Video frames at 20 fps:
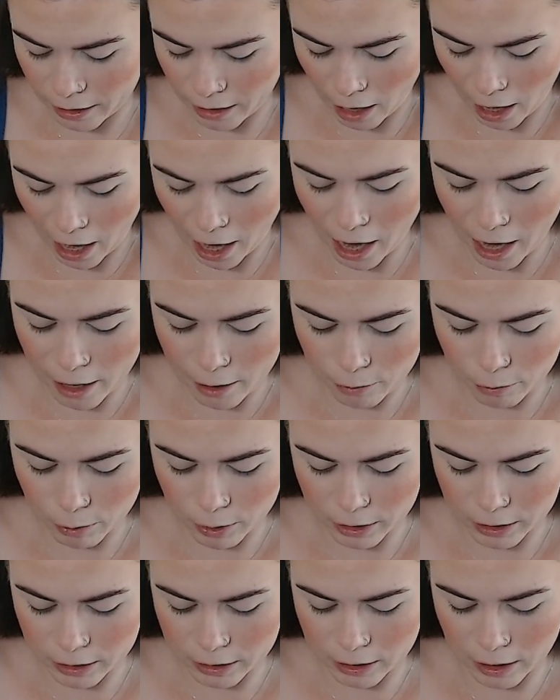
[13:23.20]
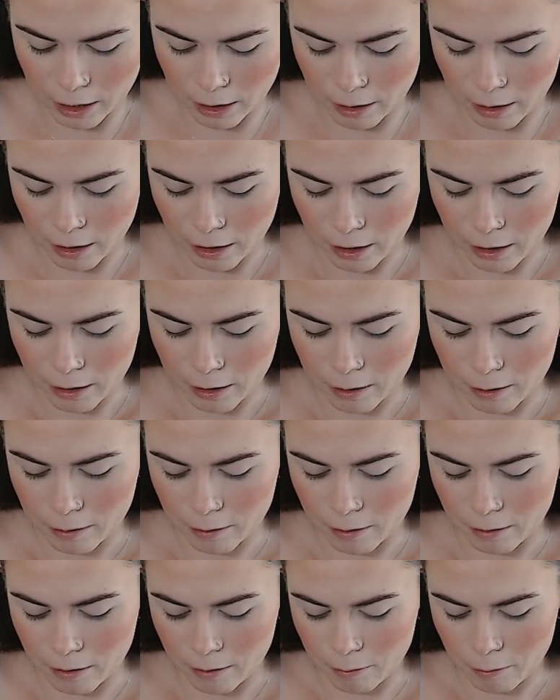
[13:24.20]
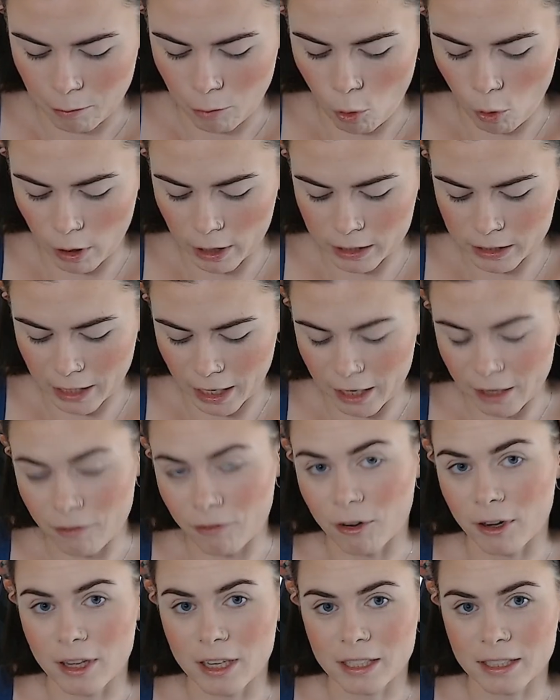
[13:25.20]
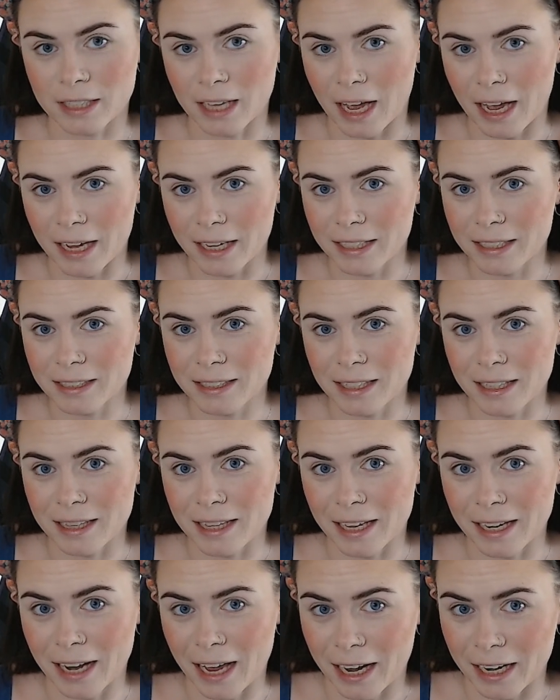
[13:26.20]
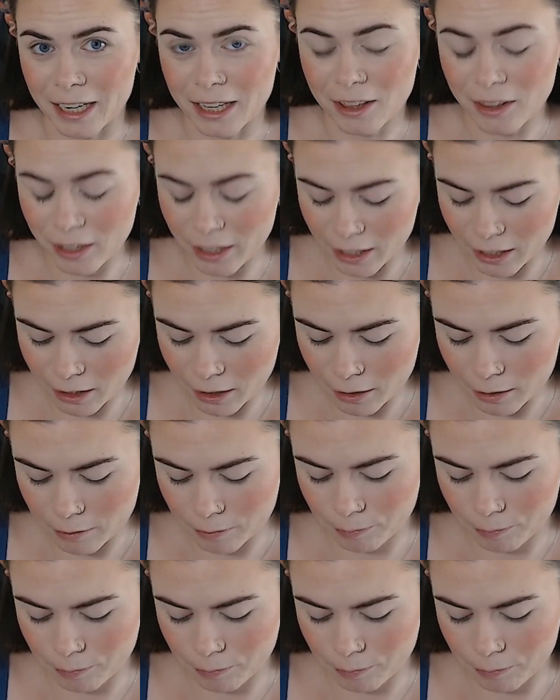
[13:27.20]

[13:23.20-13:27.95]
I was more excited for the size than anything